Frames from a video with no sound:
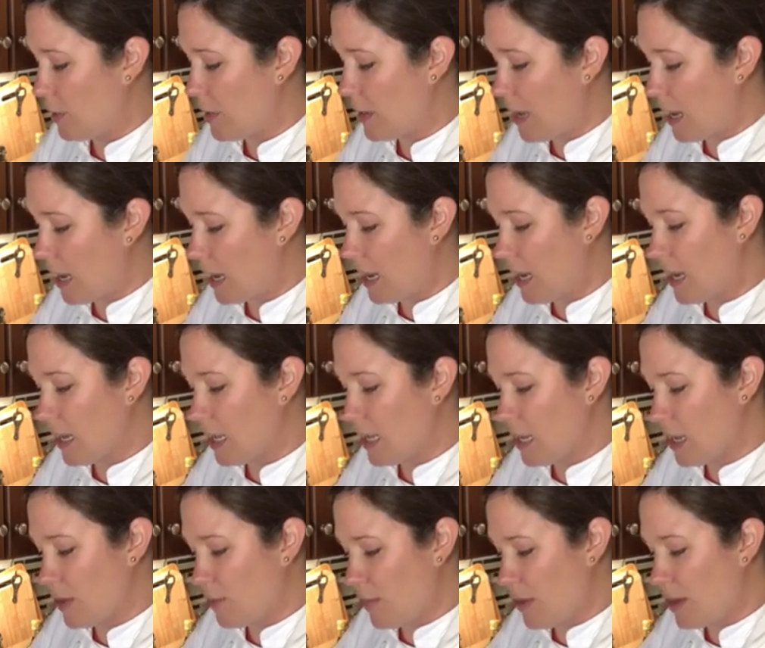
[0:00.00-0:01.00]
but I kind of
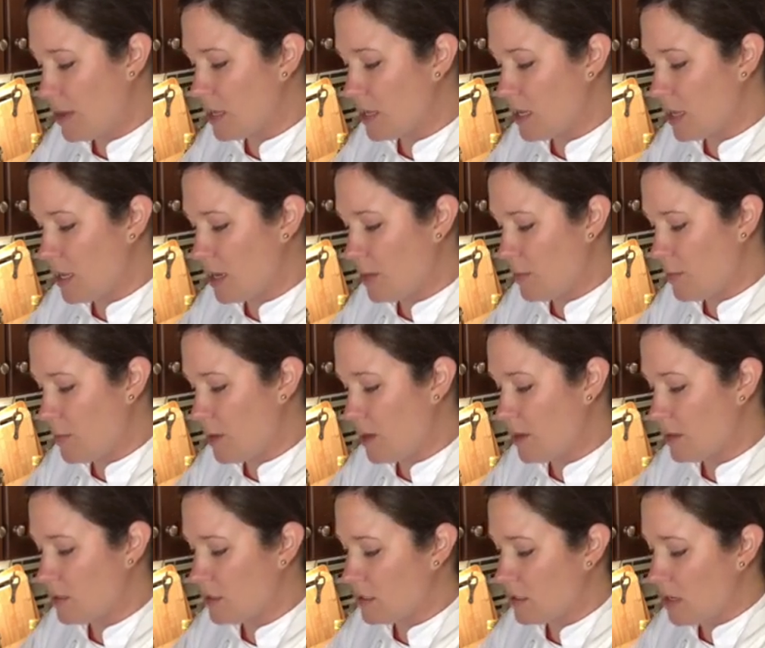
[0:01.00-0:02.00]
like mine thin
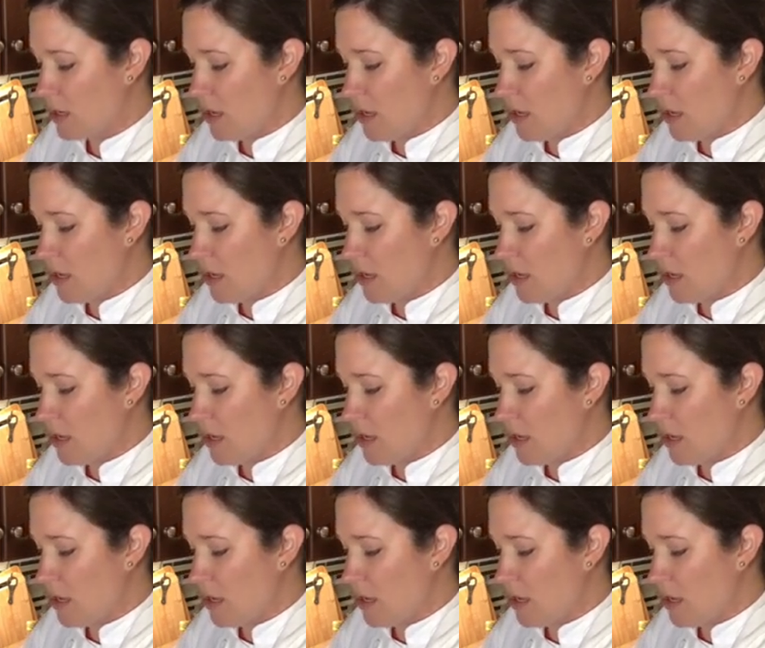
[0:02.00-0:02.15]
because